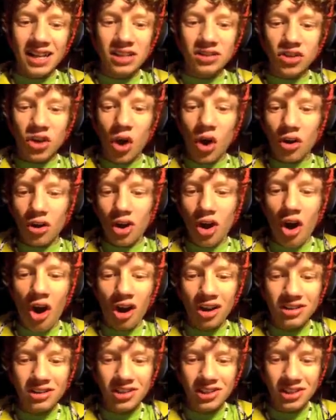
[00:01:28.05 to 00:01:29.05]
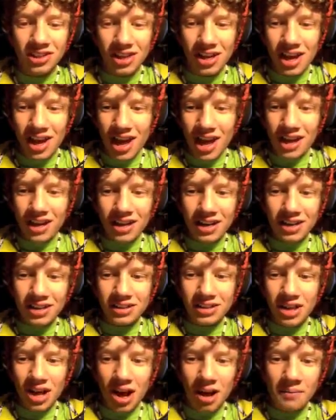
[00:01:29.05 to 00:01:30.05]
It's called Haunt, and it
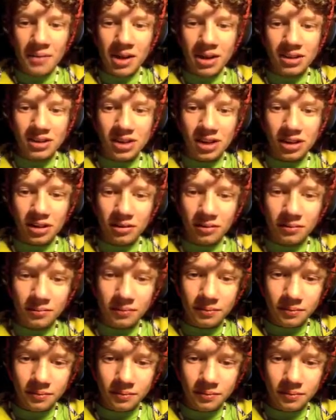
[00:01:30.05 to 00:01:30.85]
is amazing.